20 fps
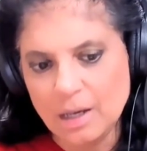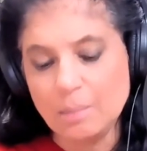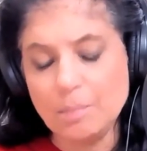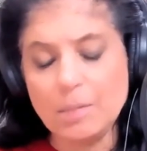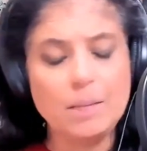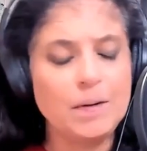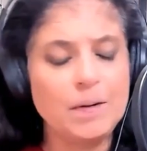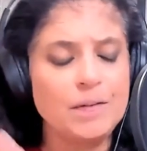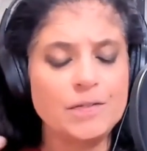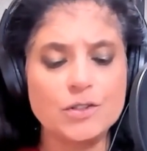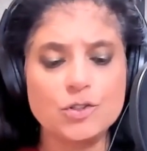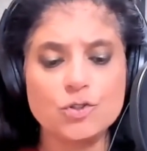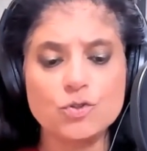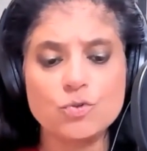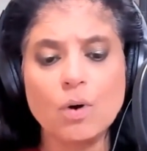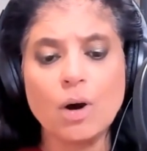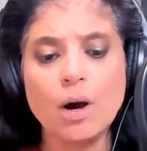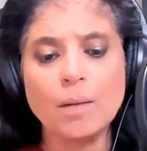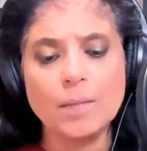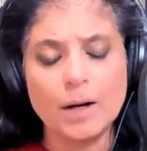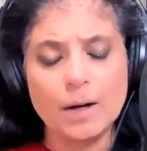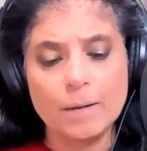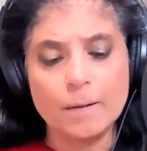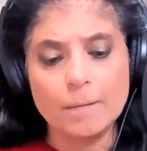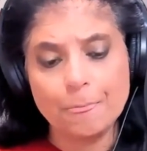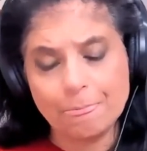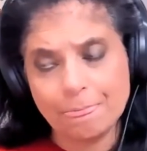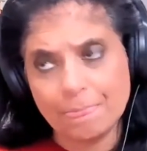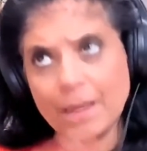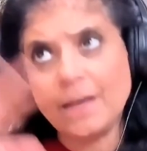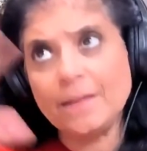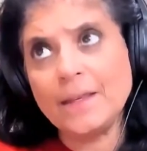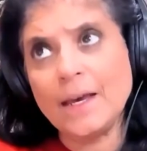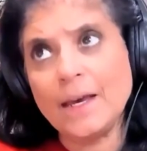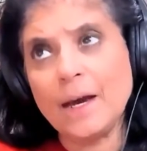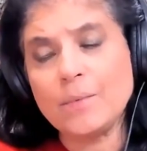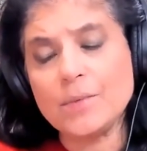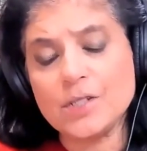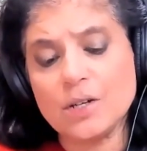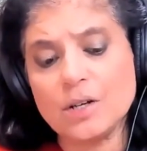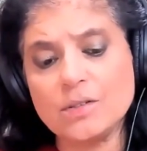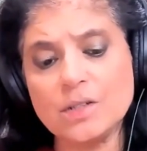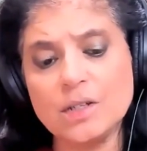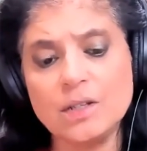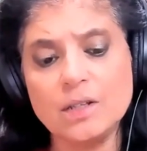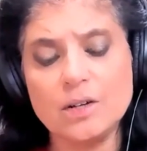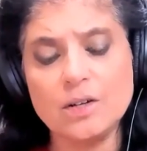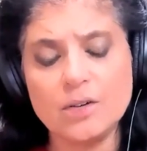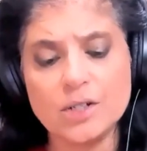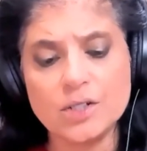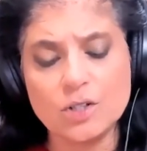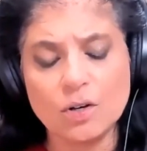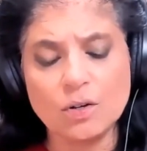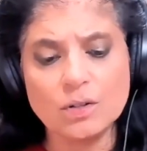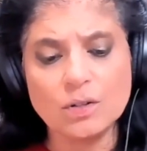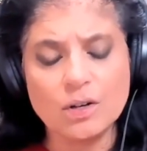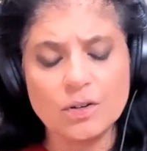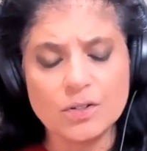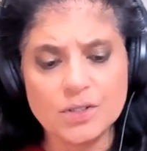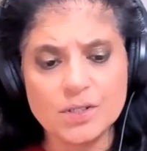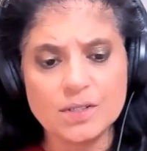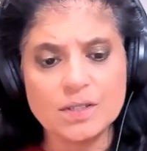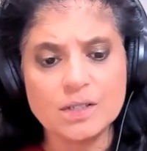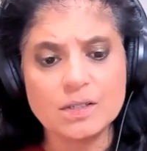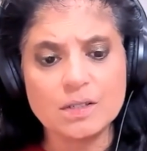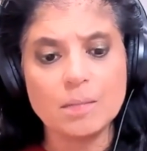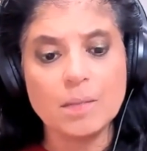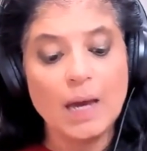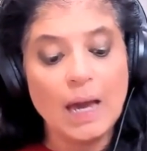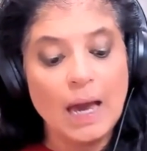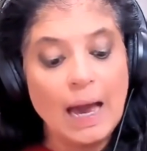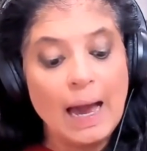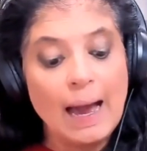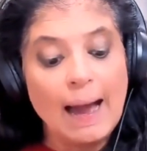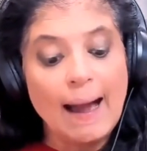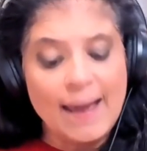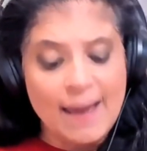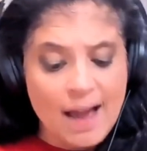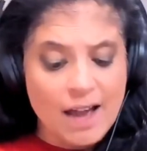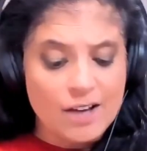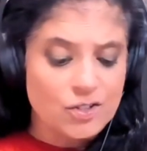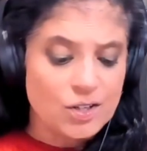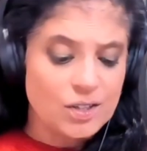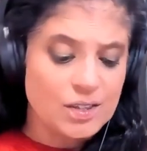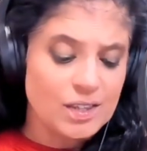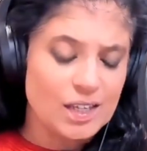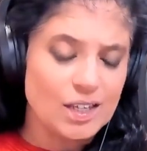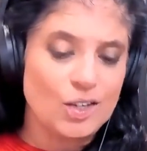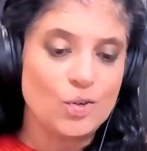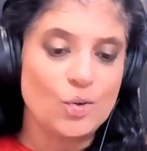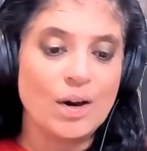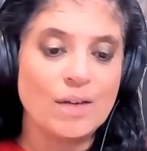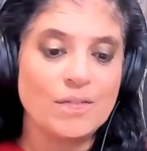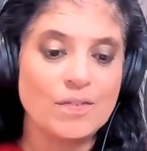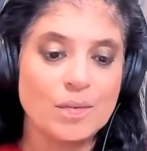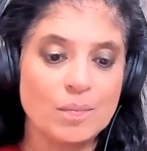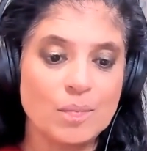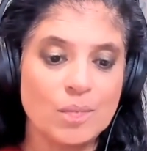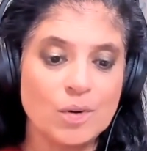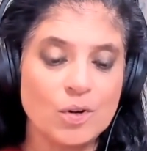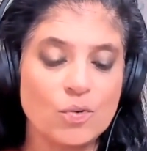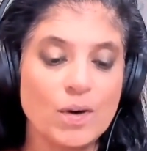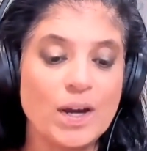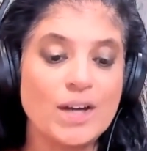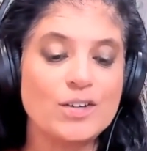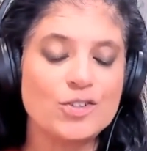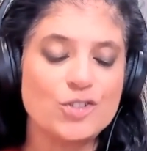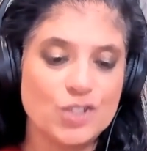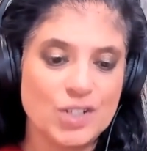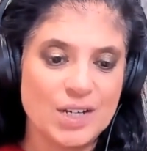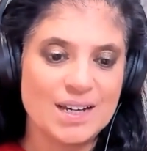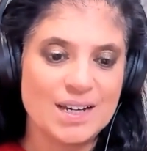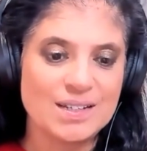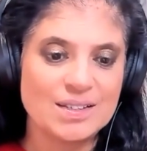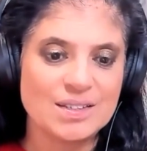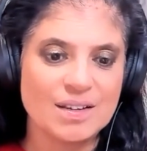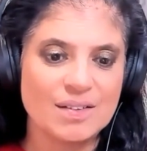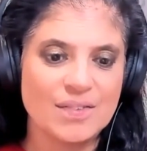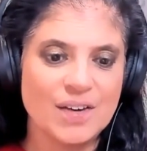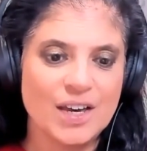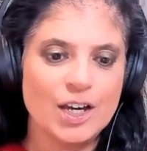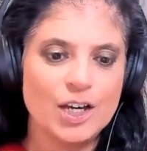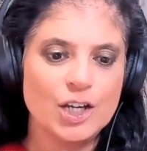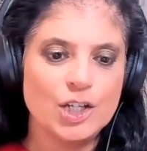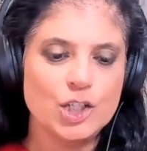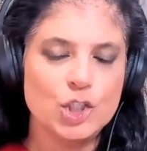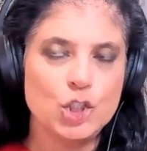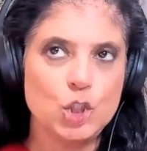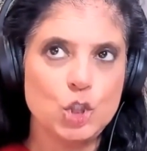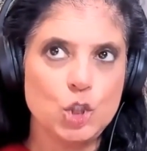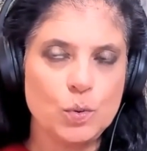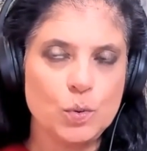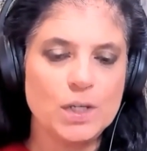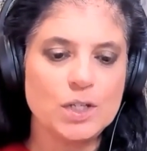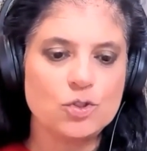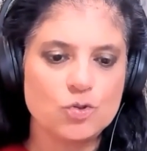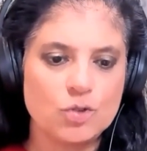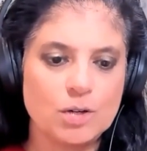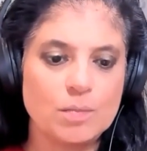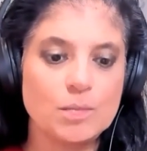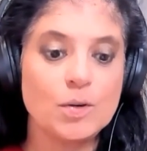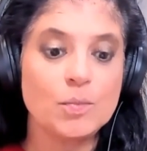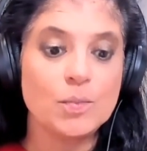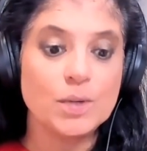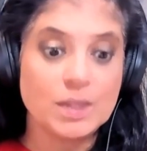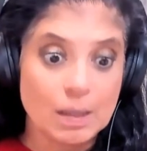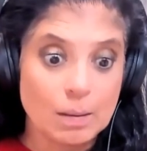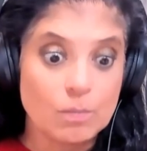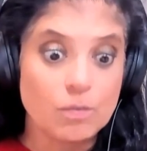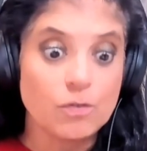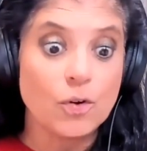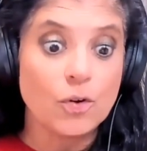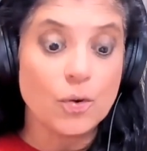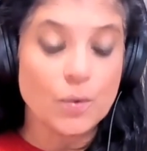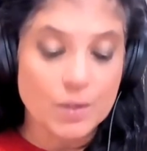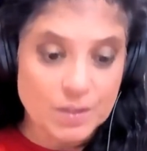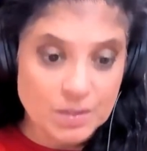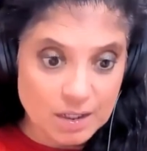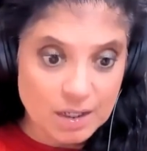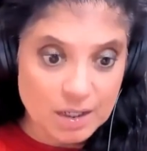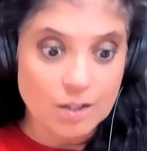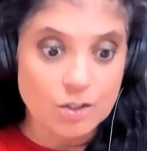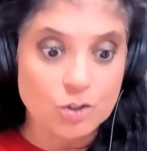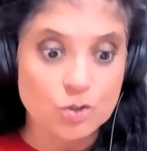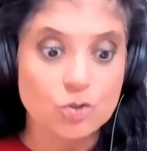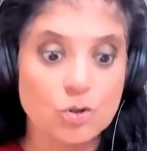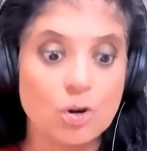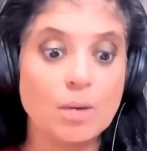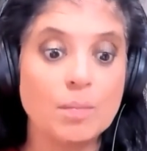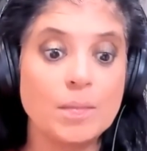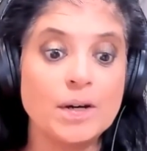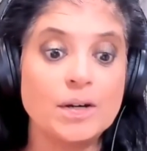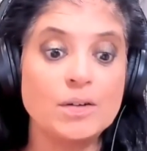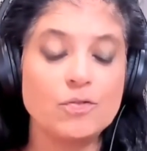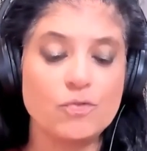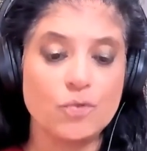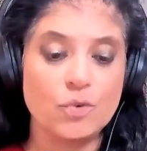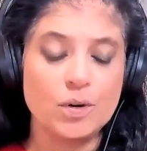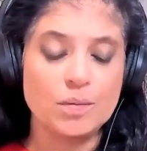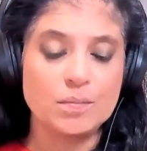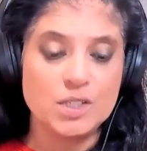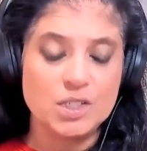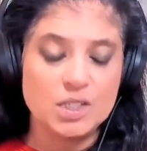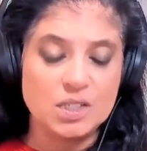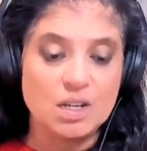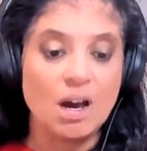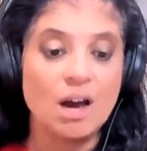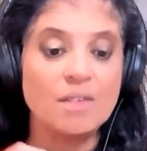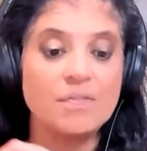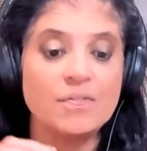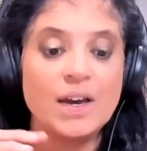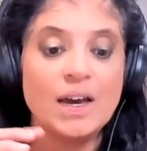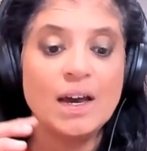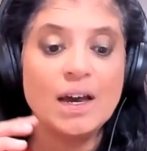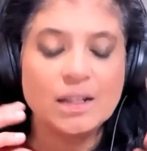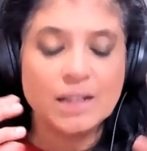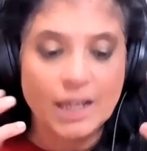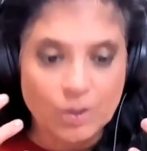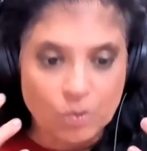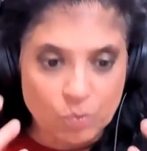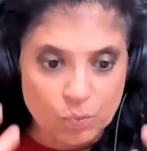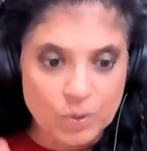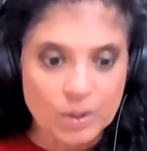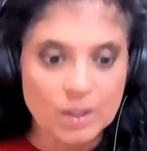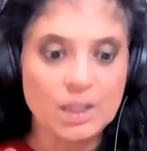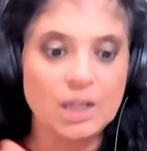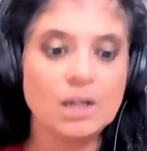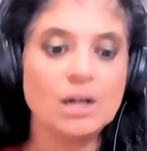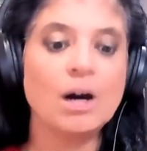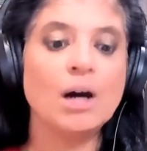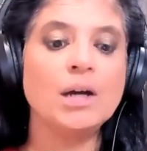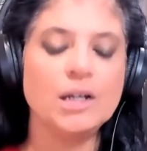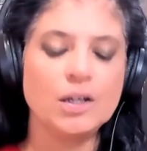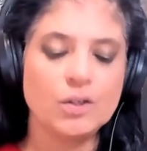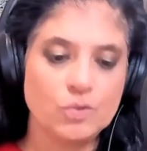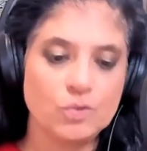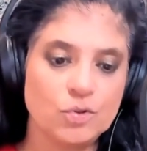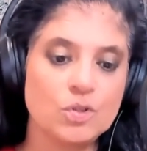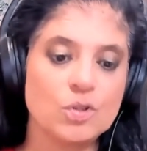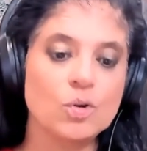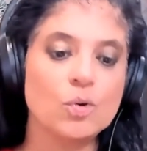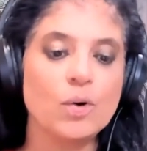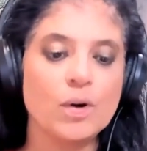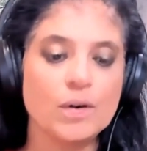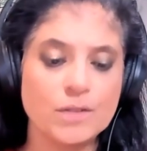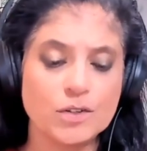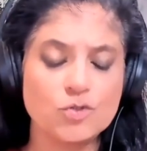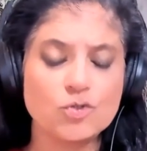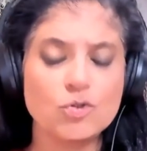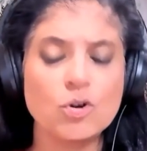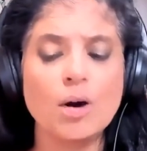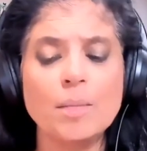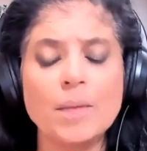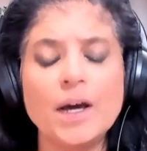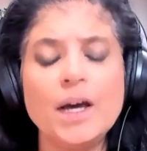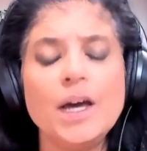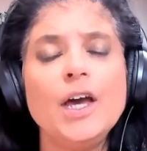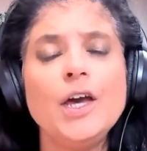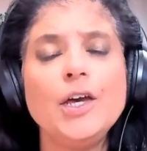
maybe even trauma, and that results in their adult narcissism, I actually think you have a greater chance of doing treatment with them, focusing on trauma-informed stuff, like really cutting through the core of the trauma.